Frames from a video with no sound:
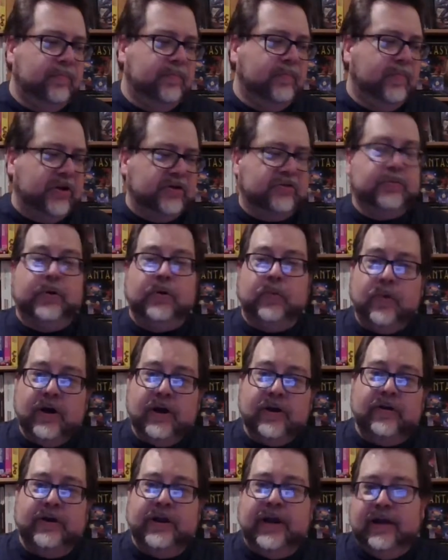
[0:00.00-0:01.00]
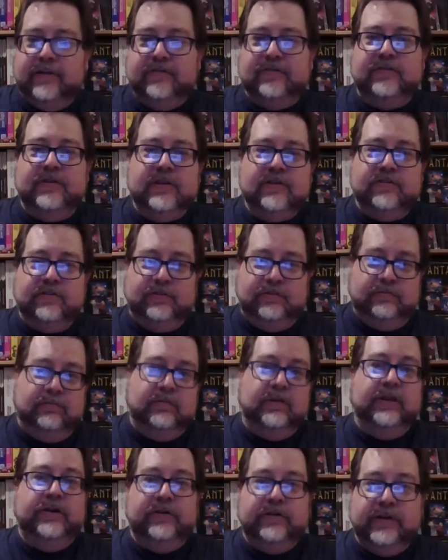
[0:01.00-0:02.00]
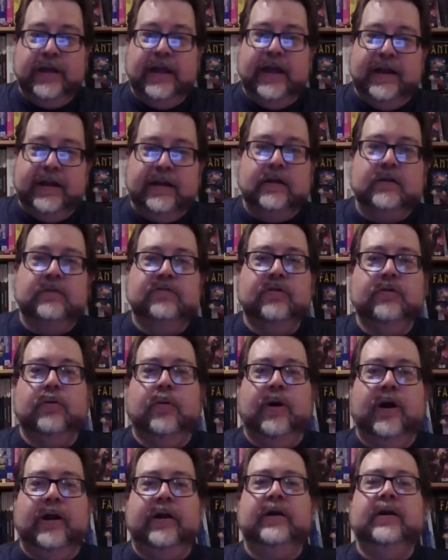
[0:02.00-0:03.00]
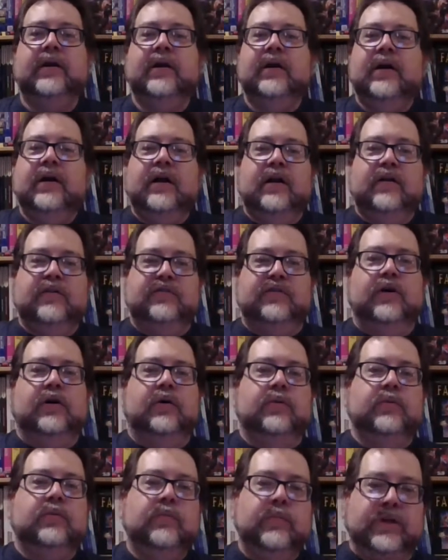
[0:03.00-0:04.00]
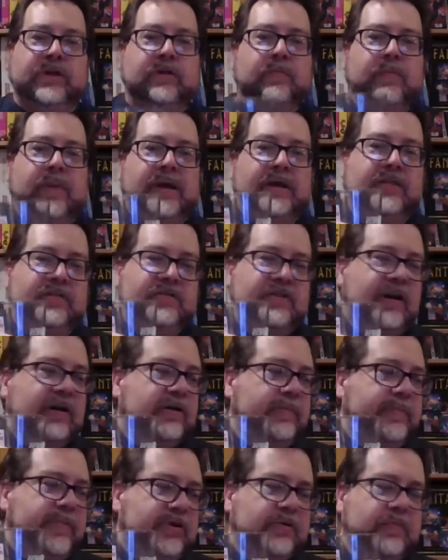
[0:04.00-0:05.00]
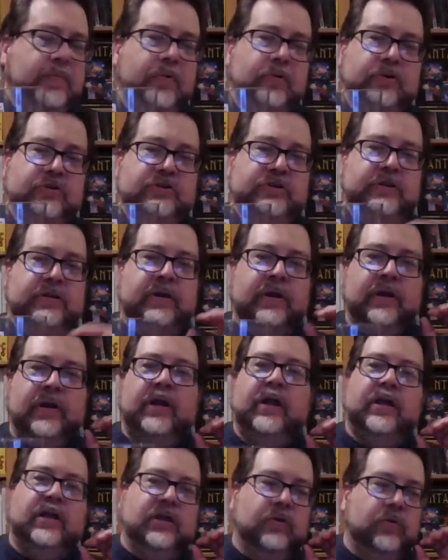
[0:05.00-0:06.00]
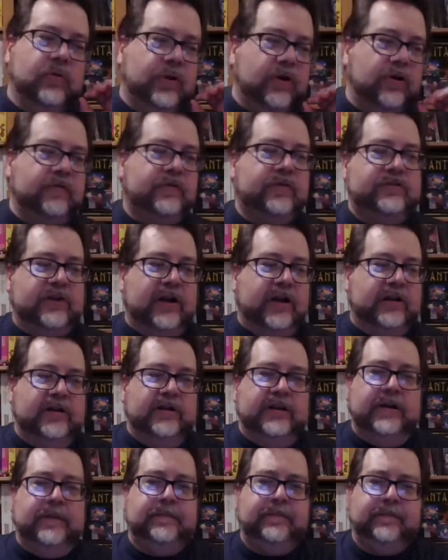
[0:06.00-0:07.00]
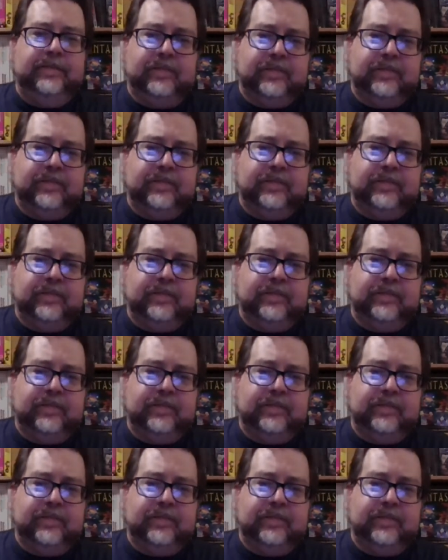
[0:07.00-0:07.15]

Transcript: much more watery, obviously, because you're literally adding soda water. So when you make the chocolate milk portion, you want to over chocolate it.